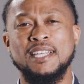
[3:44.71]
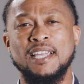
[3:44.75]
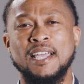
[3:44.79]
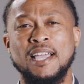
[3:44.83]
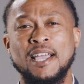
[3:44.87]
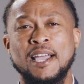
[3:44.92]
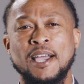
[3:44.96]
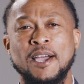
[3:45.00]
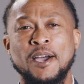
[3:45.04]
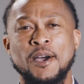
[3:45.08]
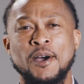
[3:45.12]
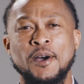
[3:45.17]

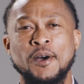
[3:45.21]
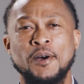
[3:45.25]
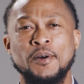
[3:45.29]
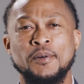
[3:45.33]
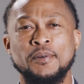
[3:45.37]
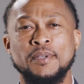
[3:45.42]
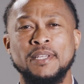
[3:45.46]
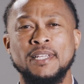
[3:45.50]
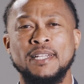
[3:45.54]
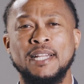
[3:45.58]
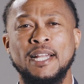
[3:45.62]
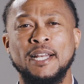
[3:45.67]
child,
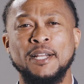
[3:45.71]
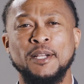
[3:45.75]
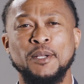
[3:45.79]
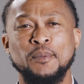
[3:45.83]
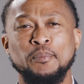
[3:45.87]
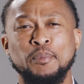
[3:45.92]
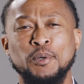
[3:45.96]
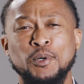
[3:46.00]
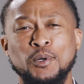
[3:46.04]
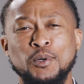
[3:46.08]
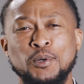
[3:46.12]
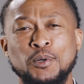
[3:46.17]
getting out of the
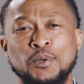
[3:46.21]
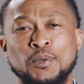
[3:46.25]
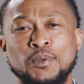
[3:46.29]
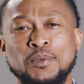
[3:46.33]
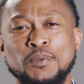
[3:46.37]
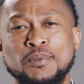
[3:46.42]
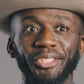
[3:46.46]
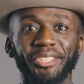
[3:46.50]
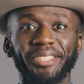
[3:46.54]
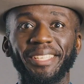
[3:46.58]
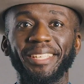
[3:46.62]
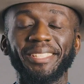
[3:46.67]
pool.
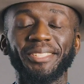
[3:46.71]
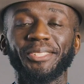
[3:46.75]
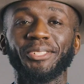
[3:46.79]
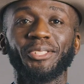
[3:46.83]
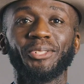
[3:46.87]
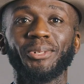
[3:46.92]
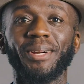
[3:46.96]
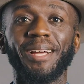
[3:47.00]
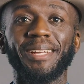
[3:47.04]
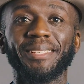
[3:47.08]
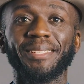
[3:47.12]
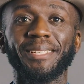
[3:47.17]
Your skin just
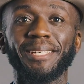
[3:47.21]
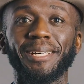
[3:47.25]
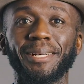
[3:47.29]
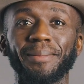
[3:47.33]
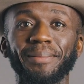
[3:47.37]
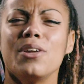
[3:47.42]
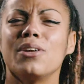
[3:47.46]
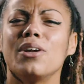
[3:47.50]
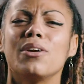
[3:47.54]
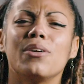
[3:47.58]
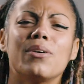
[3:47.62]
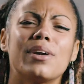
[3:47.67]
dries up.
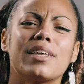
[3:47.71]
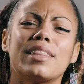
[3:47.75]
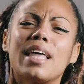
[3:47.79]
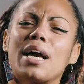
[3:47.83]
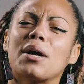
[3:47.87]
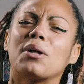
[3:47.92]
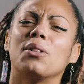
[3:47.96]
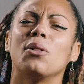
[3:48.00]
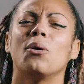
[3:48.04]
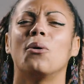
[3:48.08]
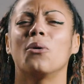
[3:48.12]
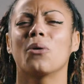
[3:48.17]
You know, you get
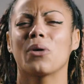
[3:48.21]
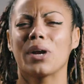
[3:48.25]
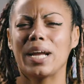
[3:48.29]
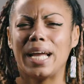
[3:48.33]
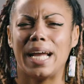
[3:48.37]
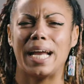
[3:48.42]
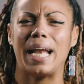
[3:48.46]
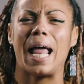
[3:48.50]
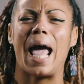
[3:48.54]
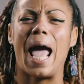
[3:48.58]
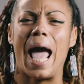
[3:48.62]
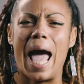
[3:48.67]
that
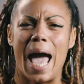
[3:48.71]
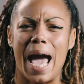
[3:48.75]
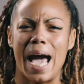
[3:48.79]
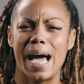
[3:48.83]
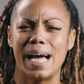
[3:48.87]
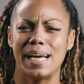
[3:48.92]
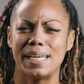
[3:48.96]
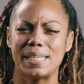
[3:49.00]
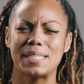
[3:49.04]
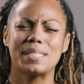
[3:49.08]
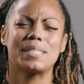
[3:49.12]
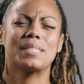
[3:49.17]
chlorine
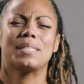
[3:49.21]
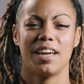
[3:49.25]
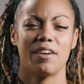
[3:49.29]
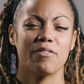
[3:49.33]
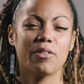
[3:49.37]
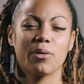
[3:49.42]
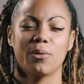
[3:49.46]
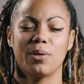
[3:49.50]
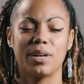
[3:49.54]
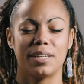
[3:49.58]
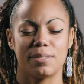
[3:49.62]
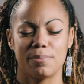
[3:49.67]
ash.
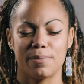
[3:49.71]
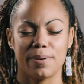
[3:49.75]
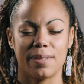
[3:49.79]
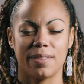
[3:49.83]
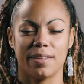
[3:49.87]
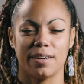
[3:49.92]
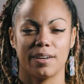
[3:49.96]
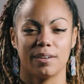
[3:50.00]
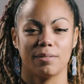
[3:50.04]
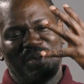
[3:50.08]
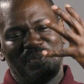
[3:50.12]
Everyone has been there.